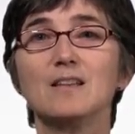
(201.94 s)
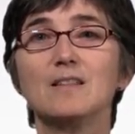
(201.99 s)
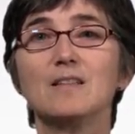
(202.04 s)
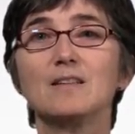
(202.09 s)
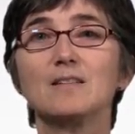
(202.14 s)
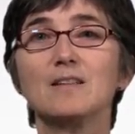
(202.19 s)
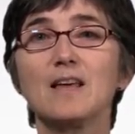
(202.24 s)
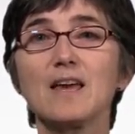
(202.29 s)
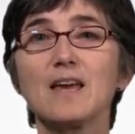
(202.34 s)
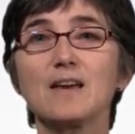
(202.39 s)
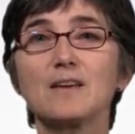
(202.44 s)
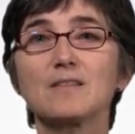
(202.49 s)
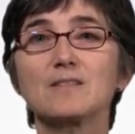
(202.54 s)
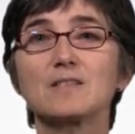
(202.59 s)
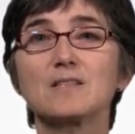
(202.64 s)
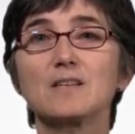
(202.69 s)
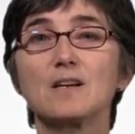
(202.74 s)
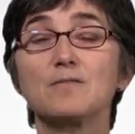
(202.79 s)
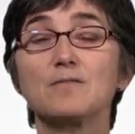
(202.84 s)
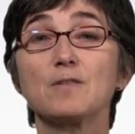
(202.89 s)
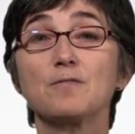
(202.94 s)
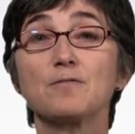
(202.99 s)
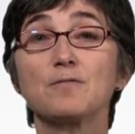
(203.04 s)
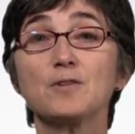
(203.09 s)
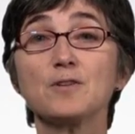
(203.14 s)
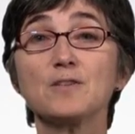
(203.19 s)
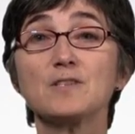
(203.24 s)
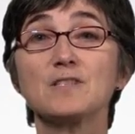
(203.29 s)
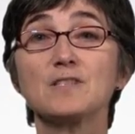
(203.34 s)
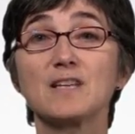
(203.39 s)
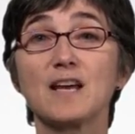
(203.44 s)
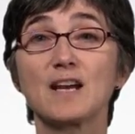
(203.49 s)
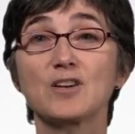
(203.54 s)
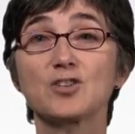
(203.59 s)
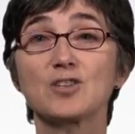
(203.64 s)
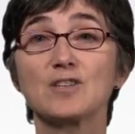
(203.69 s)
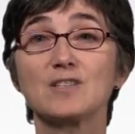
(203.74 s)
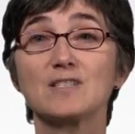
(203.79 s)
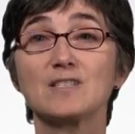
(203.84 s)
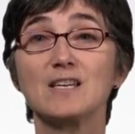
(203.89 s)
The lengths of the first
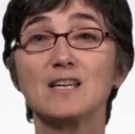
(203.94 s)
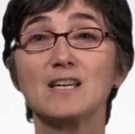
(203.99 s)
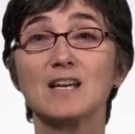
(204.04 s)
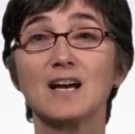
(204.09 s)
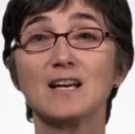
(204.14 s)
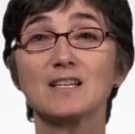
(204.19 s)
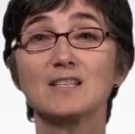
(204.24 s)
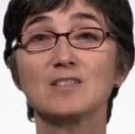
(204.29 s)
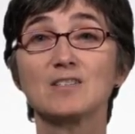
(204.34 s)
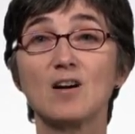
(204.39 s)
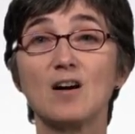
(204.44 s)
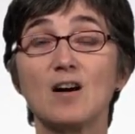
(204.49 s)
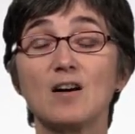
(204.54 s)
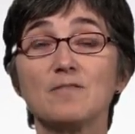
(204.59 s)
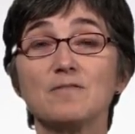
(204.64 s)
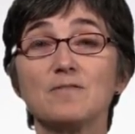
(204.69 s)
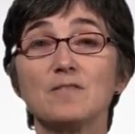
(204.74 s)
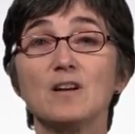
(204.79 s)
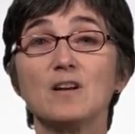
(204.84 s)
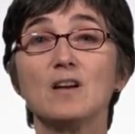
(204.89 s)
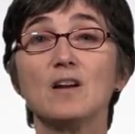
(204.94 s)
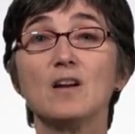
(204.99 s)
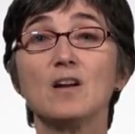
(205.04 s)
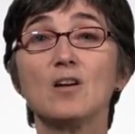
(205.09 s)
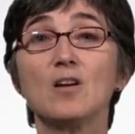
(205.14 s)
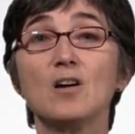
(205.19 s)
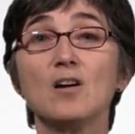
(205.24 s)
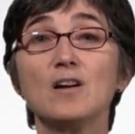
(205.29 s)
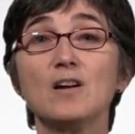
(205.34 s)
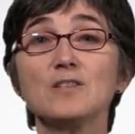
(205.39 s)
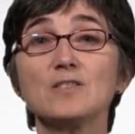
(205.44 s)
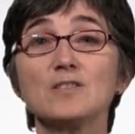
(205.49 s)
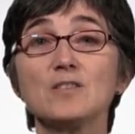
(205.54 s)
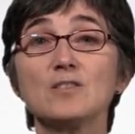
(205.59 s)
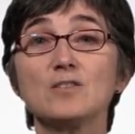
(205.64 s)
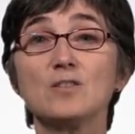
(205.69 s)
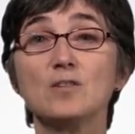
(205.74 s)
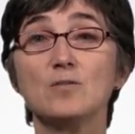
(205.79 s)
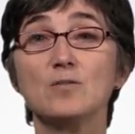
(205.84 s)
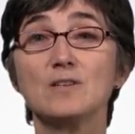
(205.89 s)
sections he cuts off
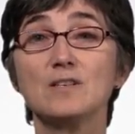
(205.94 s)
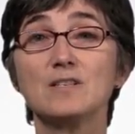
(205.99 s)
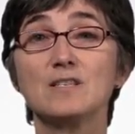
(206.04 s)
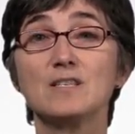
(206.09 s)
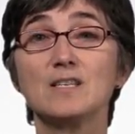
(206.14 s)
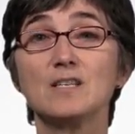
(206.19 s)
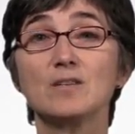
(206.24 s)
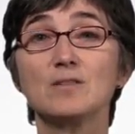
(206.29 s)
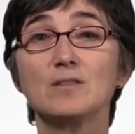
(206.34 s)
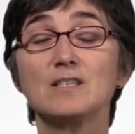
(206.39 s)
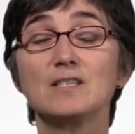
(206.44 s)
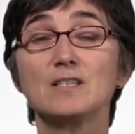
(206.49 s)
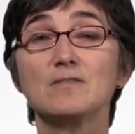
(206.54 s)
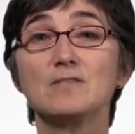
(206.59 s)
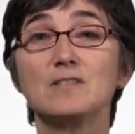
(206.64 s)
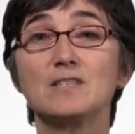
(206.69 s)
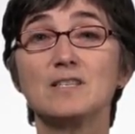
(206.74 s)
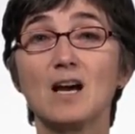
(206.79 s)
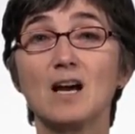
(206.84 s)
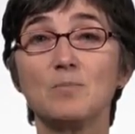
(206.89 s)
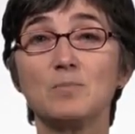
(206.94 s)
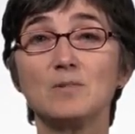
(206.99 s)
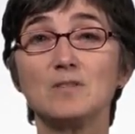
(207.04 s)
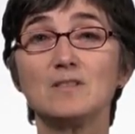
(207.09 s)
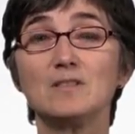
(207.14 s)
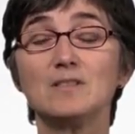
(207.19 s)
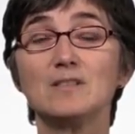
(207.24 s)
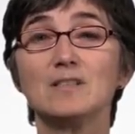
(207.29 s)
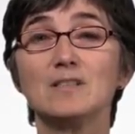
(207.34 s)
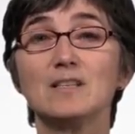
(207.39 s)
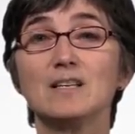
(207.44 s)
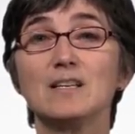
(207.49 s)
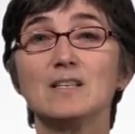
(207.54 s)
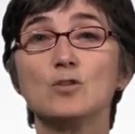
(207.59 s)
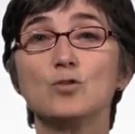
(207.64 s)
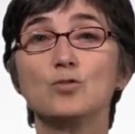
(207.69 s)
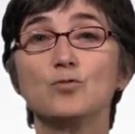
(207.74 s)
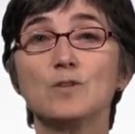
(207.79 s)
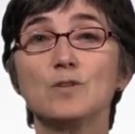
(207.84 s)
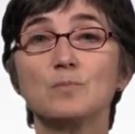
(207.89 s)
constitute a series of double
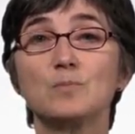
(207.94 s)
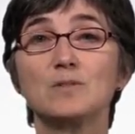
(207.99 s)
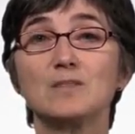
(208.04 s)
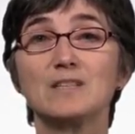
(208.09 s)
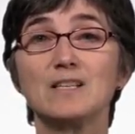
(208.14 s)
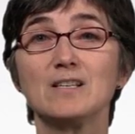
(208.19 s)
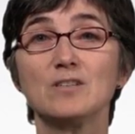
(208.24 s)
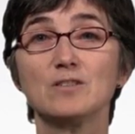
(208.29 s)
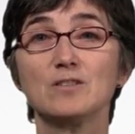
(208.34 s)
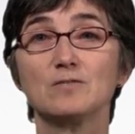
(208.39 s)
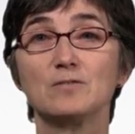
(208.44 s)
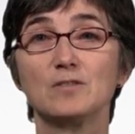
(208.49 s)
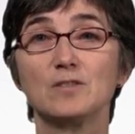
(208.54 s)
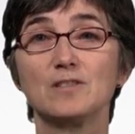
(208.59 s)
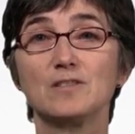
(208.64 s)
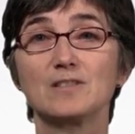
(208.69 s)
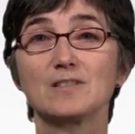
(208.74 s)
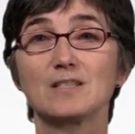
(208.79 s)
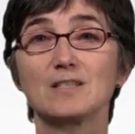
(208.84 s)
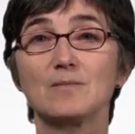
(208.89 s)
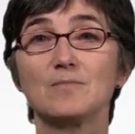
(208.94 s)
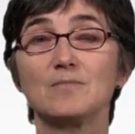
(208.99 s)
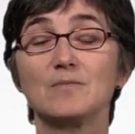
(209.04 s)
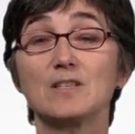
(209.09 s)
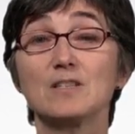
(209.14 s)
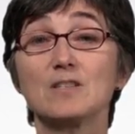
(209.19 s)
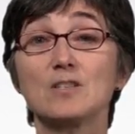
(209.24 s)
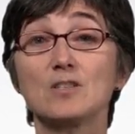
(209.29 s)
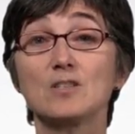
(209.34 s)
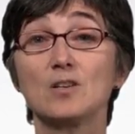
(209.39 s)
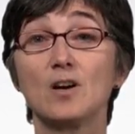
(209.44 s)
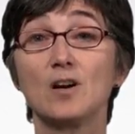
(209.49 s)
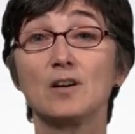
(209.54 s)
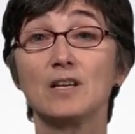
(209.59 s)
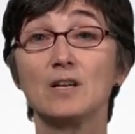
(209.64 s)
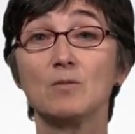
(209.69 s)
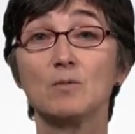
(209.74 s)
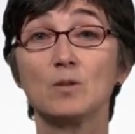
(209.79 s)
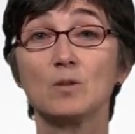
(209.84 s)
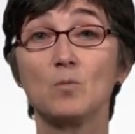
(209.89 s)
and triple intervals,
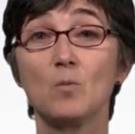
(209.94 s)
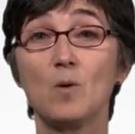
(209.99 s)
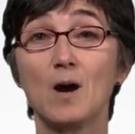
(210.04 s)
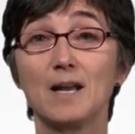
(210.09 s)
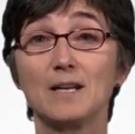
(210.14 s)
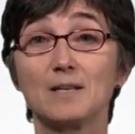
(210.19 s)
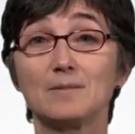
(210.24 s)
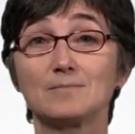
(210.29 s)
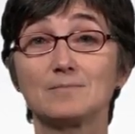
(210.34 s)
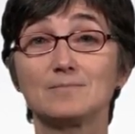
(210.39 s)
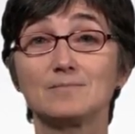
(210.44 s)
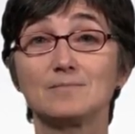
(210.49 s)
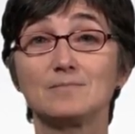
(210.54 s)
starting with 1.